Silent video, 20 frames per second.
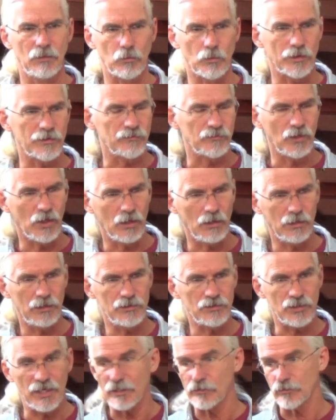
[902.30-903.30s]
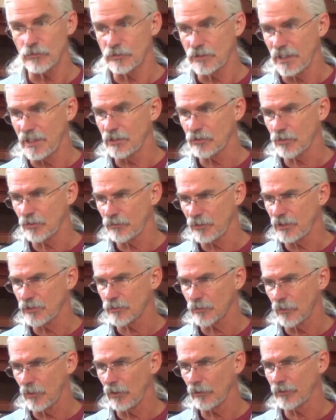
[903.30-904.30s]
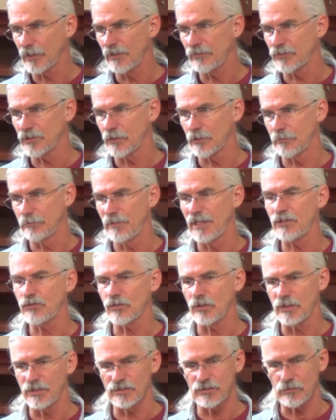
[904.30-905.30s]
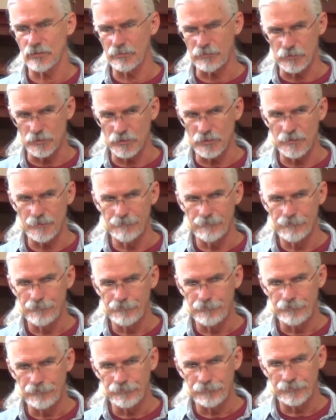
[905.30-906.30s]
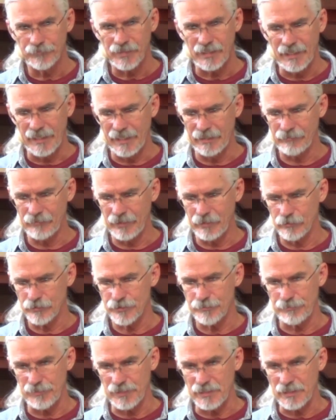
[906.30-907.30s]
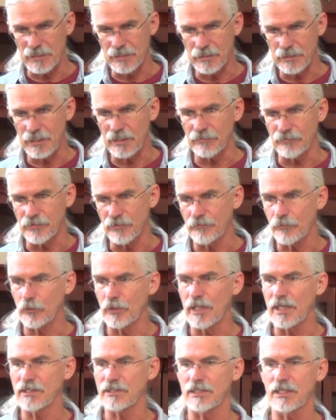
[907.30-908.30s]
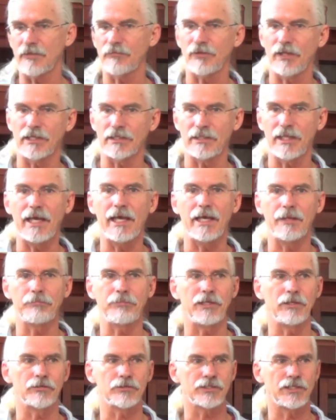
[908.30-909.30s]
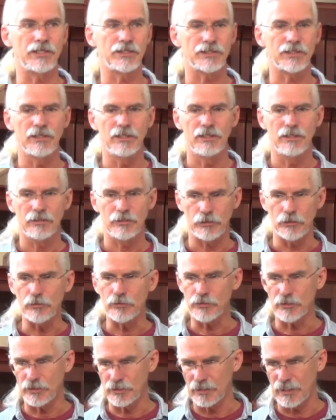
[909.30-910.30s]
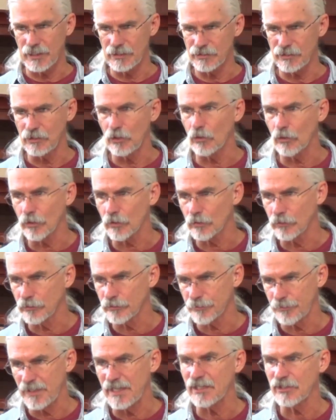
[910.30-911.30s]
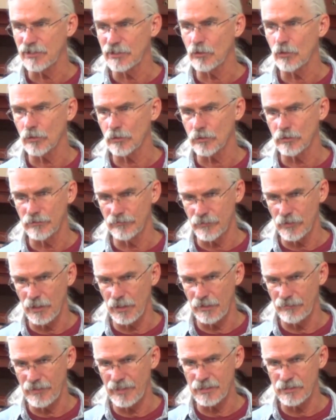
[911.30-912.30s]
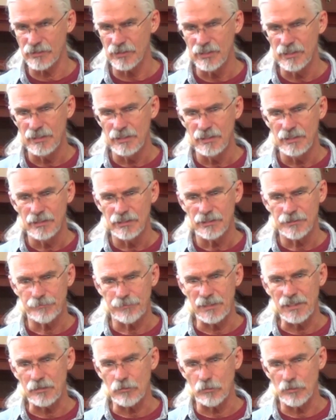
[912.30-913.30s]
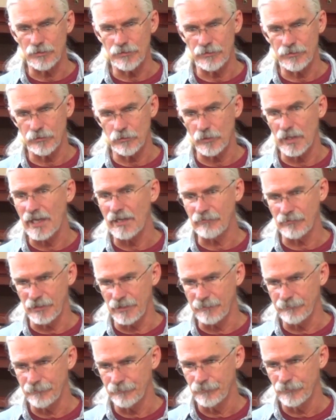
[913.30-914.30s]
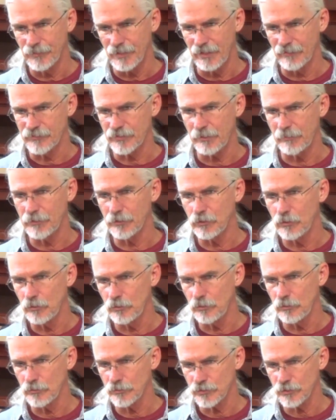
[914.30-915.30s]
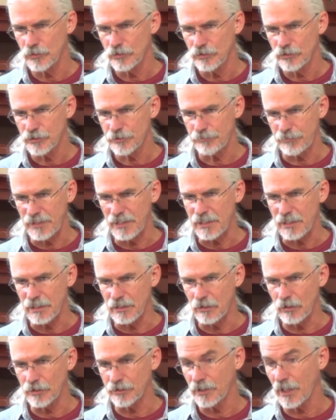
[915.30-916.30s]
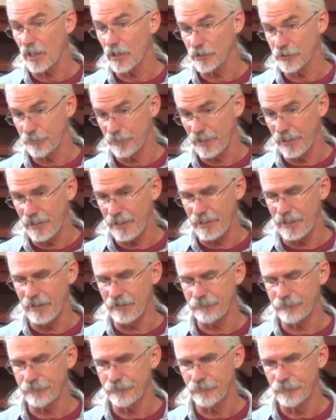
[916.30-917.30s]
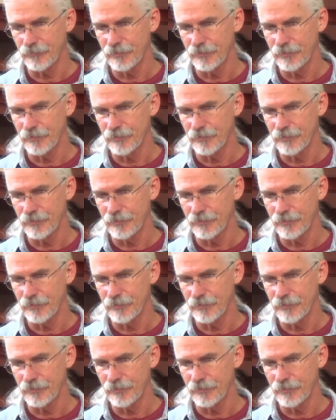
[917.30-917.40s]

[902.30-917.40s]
word of knowledge, exhortation. These are all gifts that are mentioned in Scripture, and they are speaking gifts. If one has a gift like that, Peter says, use it as the oracle, speak as the oracle of God. That is, speak with the gravity of someone who's speaking on God's behalf